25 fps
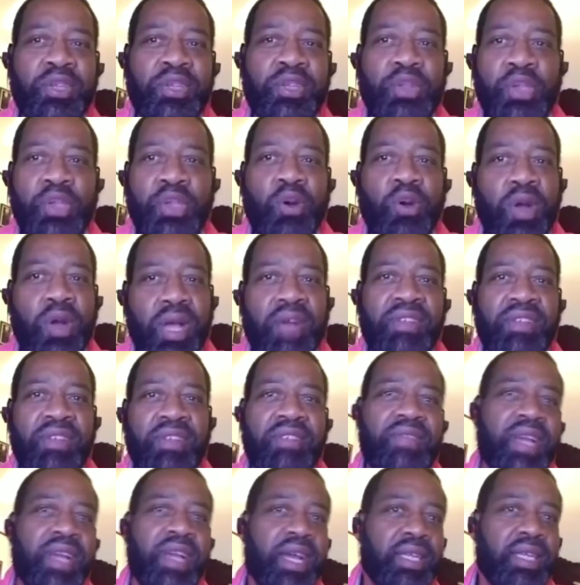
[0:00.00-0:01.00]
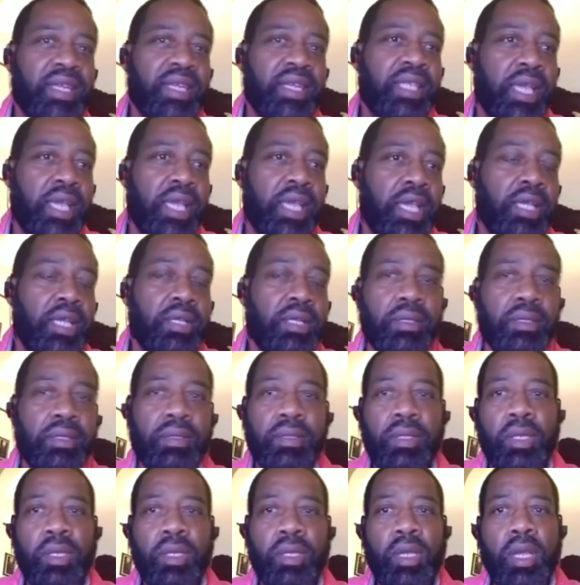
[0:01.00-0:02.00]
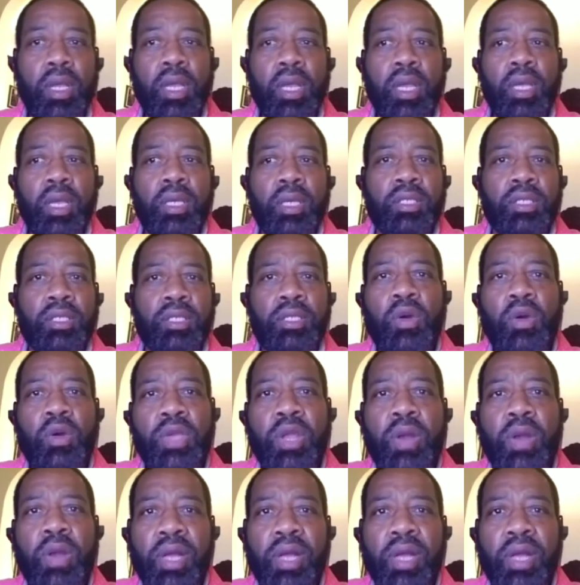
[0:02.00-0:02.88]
of New York. I've lived out of state. So,